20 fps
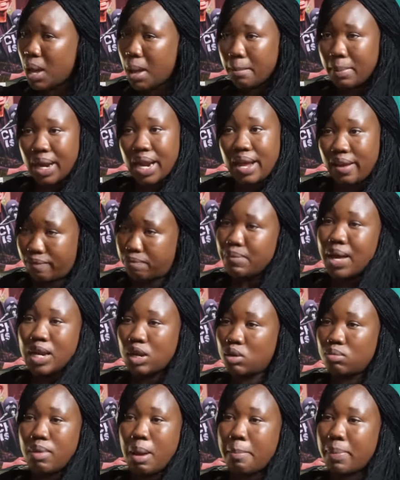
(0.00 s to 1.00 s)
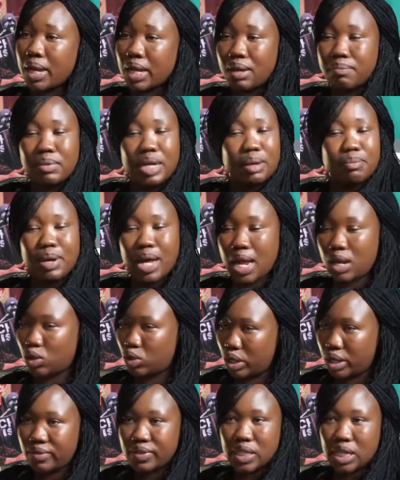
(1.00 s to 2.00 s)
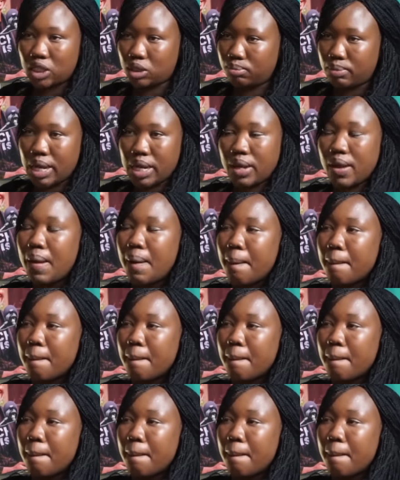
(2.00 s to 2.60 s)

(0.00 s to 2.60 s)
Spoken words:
But I have money on my back. I'm like, but I don't have such money.